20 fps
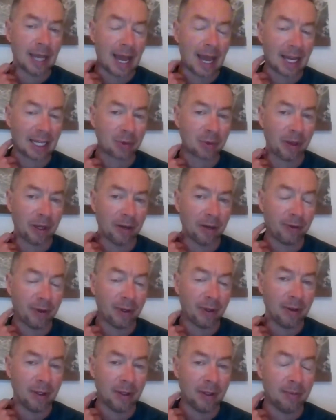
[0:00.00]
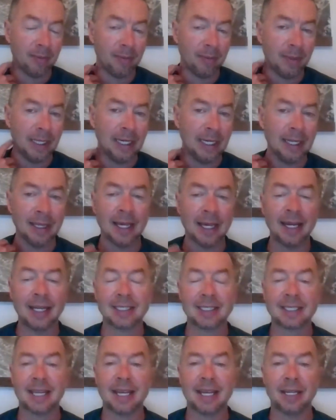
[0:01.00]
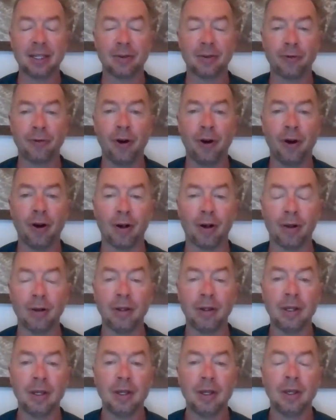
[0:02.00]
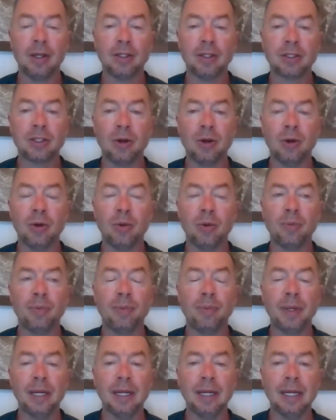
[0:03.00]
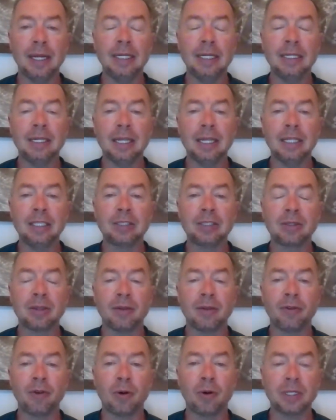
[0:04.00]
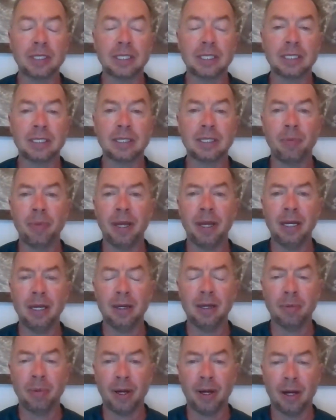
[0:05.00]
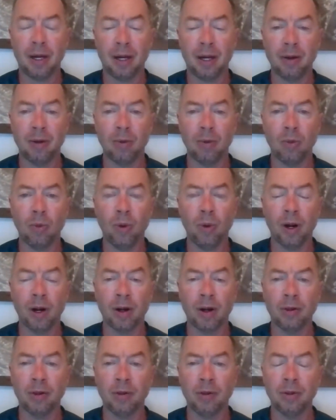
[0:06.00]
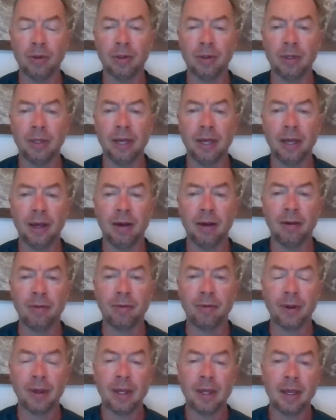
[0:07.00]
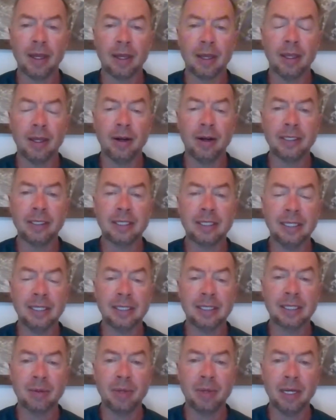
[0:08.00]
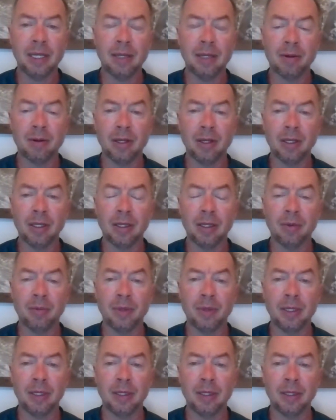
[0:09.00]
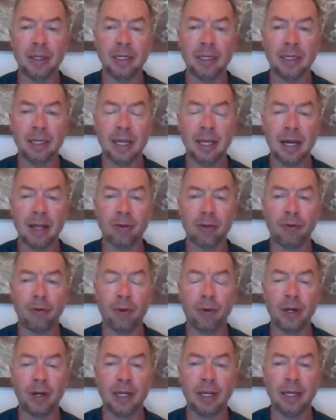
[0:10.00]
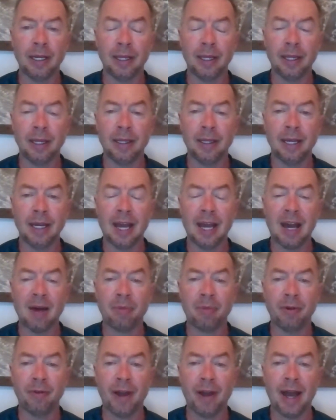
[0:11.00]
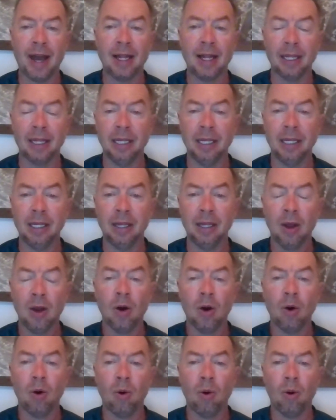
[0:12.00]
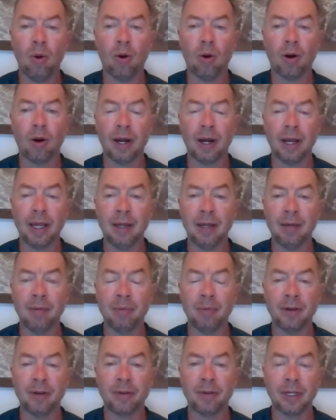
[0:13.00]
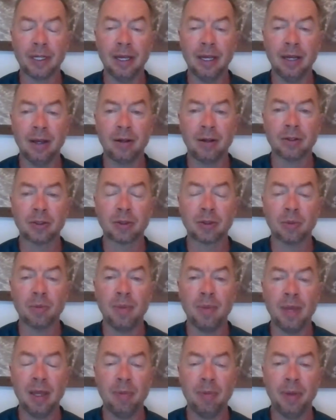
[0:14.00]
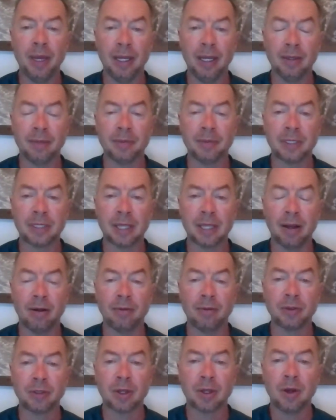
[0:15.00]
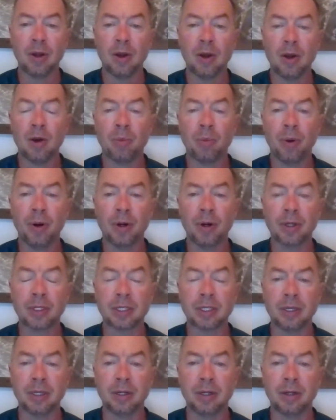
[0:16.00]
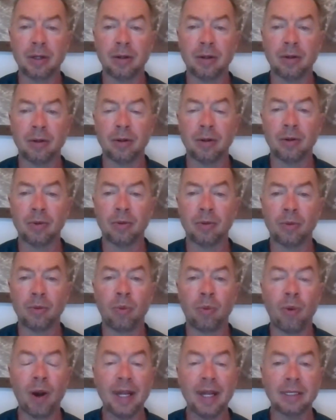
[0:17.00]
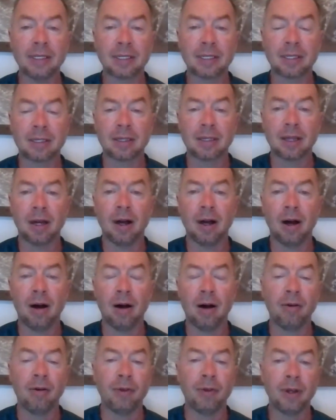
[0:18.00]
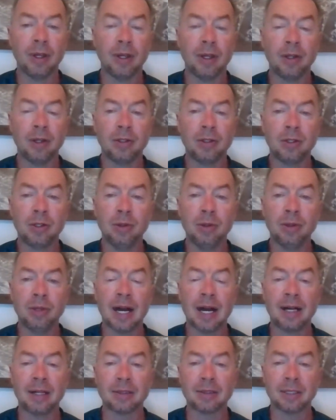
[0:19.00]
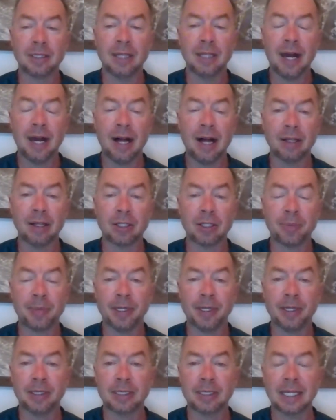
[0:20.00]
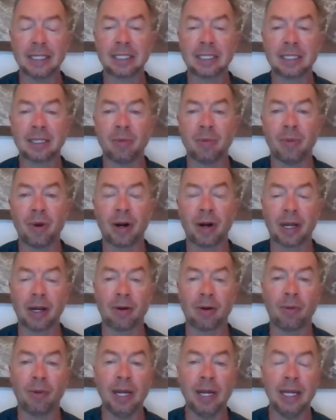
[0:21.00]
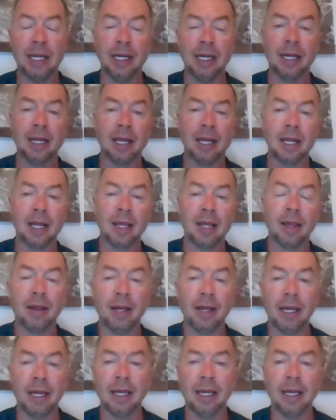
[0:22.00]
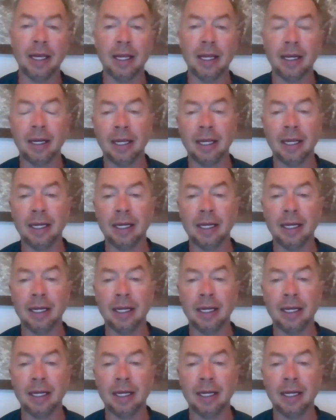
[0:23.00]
tax benefit, meaning that it's not a deferral. So it's of course it's dependent upon where you live. I'd say somebody in California, in the Napa Valley or in Beverly Hills, may pay themselves personal rents of $2,000 because that's the market rate in